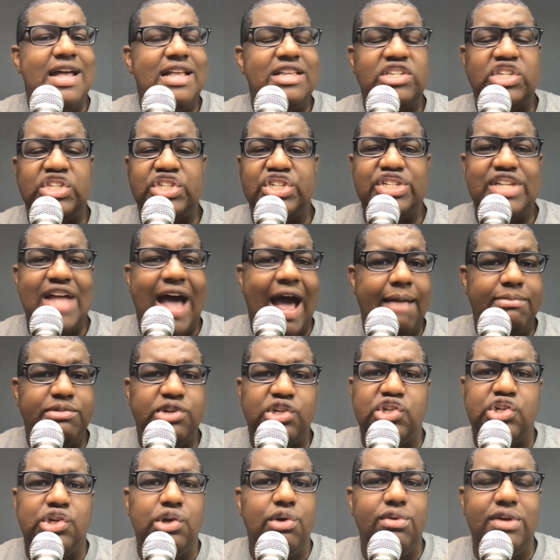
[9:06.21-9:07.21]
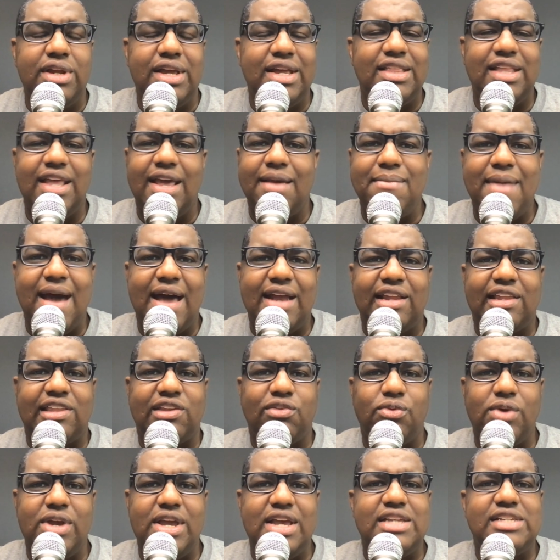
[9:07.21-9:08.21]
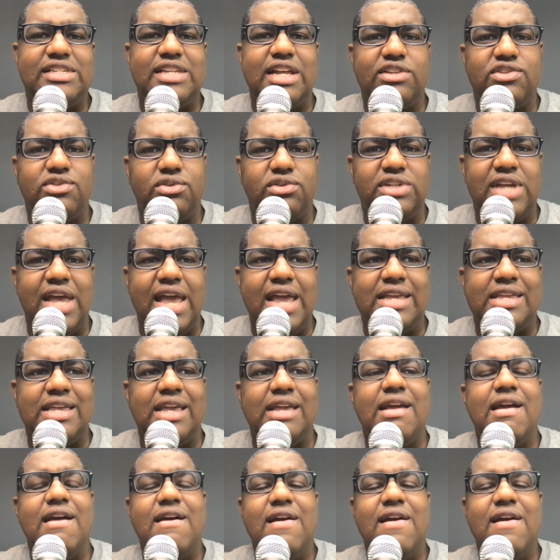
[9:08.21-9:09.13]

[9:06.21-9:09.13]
stop shooting the amount of threes that you're taking.